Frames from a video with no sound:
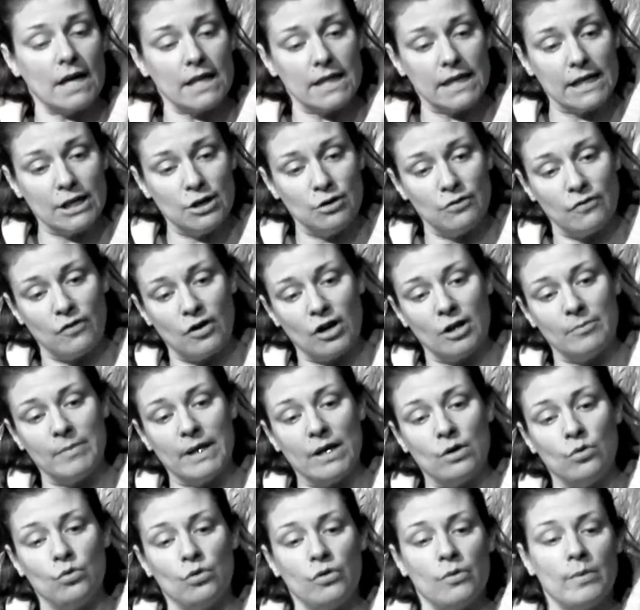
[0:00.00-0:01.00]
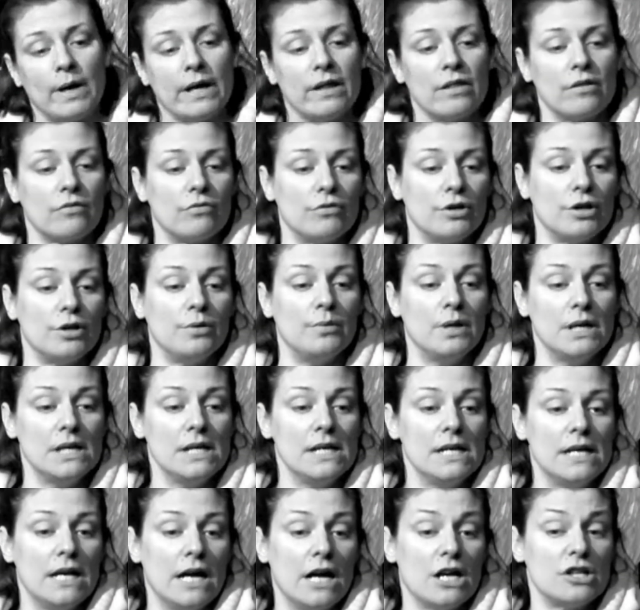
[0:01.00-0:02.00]
I think you follow me all the way through
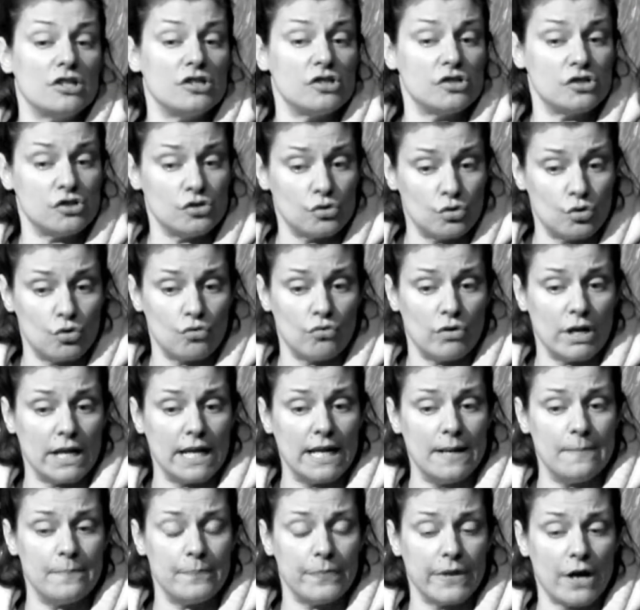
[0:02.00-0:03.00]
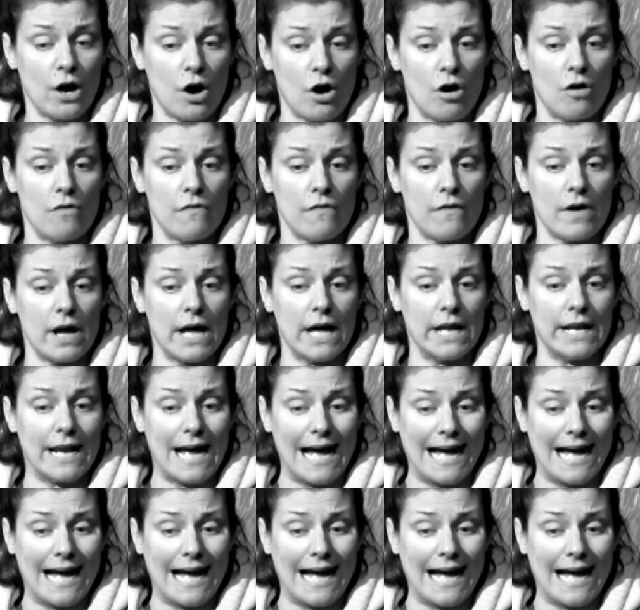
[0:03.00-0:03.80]
a story of an